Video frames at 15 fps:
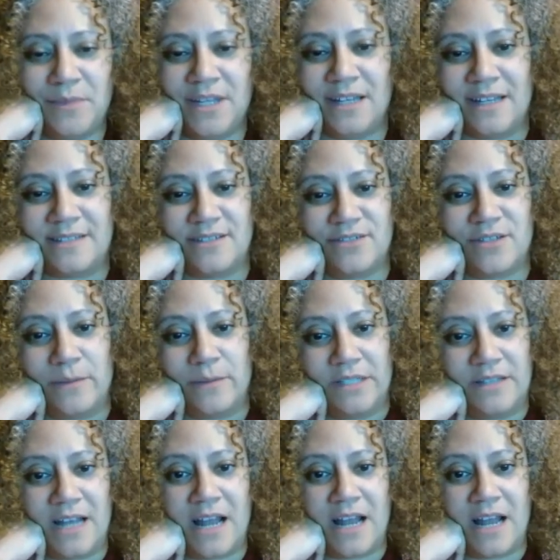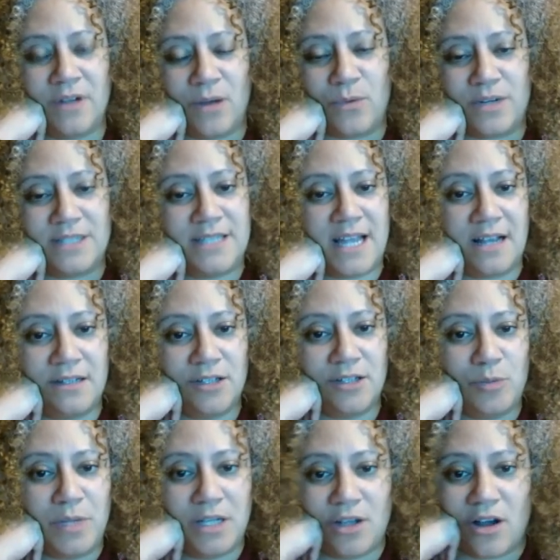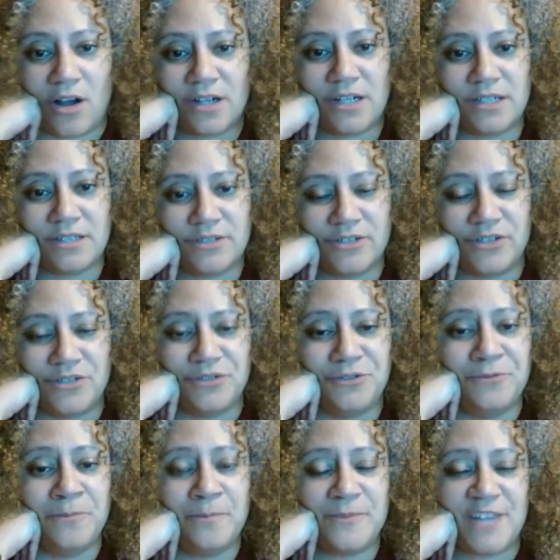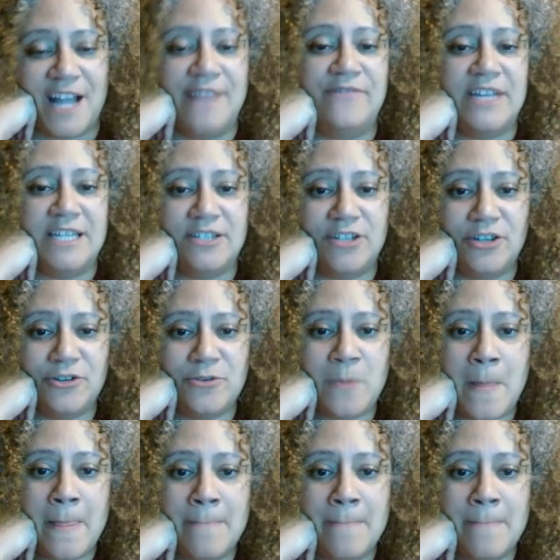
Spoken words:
unless there's something that I want to take a little bit longer to dive into.